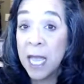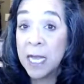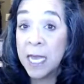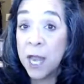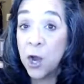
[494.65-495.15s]

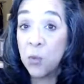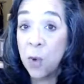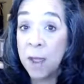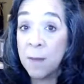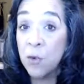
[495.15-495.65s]

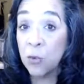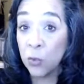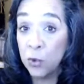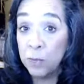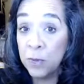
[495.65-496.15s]
NaNoWriMo
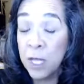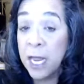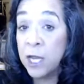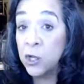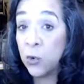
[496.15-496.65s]
group
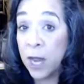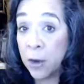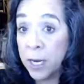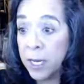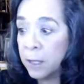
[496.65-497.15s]
in your
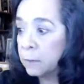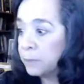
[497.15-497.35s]
area,